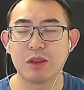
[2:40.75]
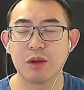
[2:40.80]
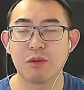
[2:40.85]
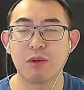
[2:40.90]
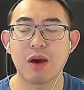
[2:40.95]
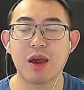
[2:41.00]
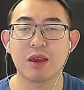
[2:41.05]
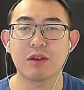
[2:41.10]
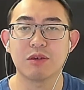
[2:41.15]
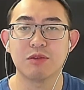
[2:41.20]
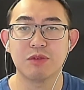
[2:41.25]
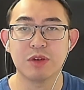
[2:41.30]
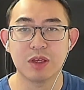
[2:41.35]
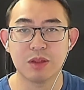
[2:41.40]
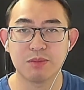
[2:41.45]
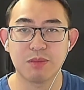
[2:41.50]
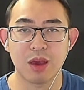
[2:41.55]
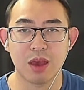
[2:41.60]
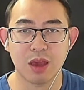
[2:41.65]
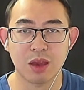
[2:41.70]
the right
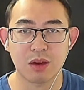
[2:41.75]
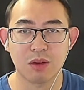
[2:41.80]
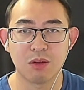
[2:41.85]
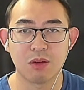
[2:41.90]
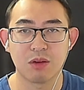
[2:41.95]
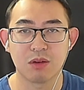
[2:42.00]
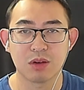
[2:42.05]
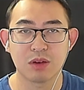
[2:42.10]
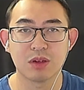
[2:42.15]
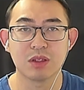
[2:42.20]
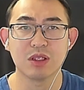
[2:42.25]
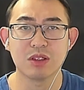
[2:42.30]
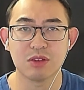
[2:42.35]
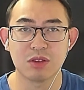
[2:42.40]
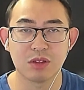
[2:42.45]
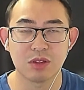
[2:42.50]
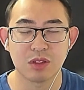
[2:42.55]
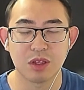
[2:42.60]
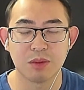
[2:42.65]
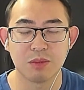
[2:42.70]
feedback or
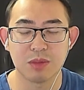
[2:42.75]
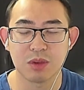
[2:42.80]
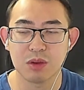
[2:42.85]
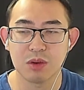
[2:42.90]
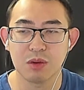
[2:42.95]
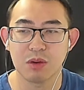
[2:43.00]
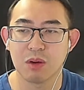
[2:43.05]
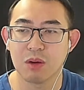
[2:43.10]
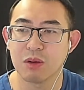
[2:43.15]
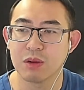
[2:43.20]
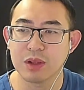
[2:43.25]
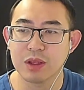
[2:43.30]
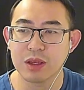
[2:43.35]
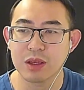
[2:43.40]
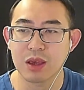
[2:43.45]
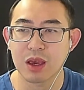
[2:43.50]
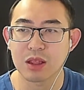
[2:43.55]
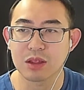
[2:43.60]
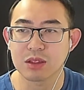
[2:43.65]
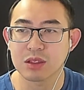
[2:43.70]
criticism. You
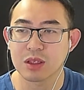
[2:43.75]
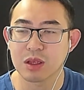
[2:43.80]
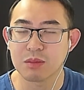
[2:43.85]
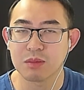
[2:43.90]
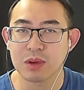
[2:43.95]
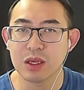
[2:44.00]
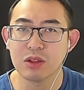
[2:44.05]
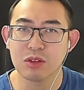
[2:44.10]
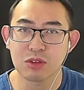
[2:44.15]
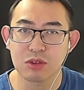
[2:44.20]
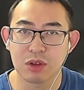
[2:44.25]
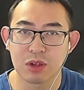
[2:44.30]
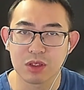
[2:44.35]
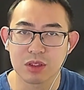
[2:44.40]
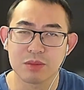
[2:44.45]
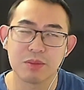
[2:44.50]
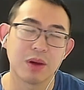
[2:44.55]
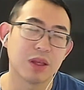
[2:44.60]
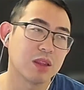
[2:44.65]
only get some insult.